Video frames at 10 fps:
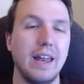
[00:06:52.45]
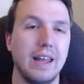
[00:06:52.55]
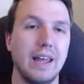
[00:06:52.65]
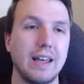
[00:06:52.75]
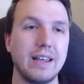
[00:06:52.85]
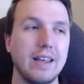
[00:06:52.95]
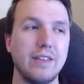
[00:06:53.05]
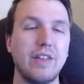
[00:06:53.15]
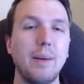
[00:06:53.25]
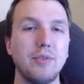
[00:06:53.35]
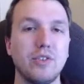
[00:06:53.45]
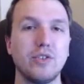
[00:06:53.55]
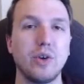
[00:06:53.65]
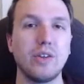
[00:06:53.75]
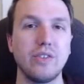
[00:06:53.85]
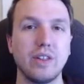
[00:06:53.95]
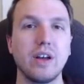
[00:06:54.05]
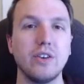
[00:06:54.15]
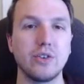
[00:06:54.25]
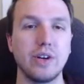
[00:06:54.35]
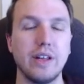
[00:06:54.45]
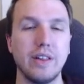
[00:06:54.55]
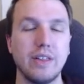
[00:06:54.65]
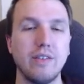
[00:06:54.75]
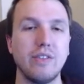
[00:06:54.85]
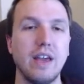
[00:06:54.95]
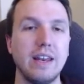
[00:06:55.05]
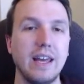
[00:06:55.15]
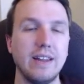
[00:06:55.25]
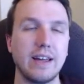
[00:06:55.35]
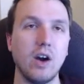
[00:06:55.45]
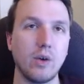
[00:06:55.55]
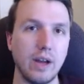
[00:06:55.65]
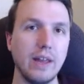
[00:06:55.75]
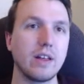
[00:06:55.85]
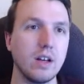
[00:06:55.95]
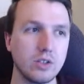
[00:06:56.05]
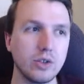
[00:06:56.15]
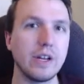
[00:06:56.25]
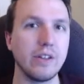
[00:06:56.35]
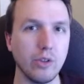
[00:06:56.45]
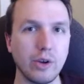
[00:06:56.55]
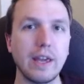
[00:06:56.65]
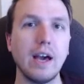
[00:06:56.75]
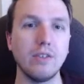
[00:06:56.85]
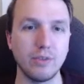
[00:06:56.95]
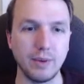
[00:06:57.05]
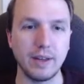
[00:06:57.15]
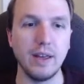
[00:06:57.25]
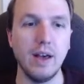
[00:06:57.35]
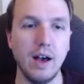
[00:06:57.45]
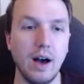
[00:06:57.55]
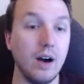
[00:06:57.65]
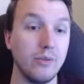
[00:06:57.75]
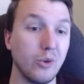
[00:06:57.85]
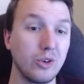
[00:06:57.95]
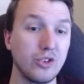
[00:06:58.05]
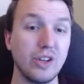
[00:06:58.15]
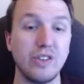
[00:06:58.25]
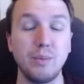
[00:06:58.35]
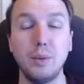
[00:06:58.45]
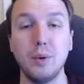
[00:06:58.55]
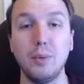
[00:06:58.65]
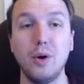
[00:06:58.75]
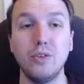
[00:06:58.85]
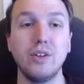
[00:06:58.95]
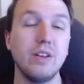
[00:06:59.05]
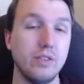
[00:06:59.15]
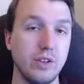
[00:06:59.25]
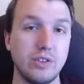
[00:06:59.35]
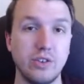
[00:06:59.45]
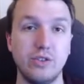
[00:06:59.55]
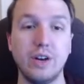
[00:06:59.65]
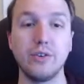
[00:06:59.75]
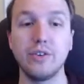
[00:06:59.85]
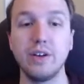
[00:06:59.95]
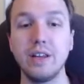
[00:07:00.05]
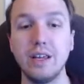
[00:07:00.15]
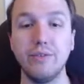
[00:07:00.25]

And it establishes trust in the country. It gives the idea okay, the country is looking out for me. Unfortunately, some people oppose it, such as Jefferson.